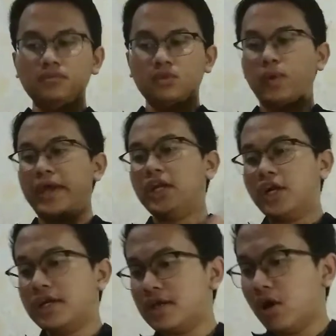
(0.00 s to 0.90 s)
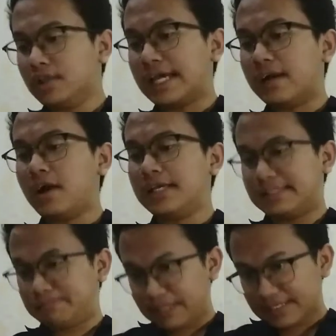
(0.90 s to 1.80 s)
When learning goals are
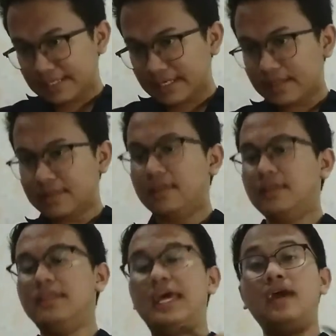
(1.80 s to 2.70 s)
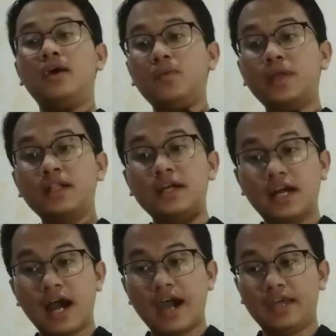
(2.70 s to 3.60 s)
explicit, they will
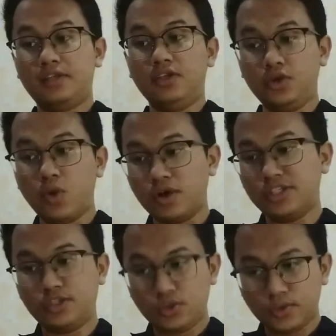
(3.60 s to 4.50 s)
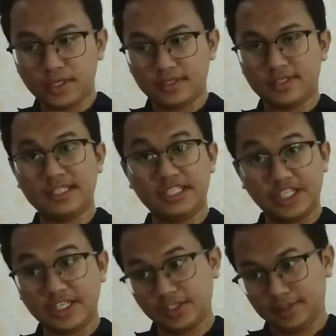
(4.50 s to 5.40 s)
guide your students'
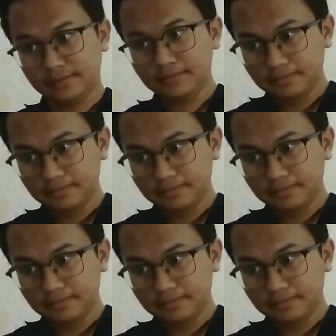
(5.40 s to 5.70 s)
decision